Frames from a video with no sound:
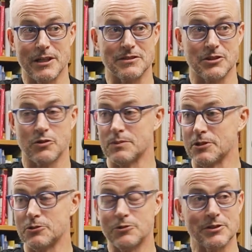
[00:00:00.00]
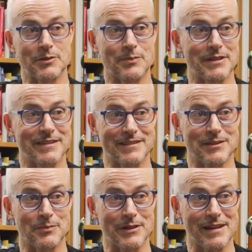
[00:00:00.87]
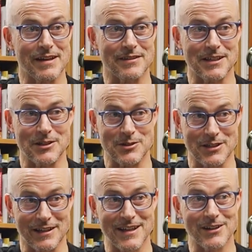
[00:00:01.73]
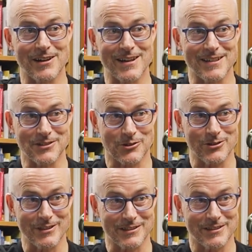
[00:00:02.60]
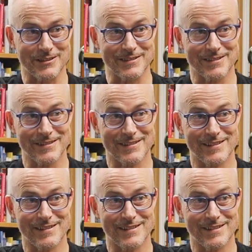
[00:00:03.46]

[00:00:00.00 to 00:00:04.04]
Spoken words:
man's criminal, you'd be out there using AI and trying to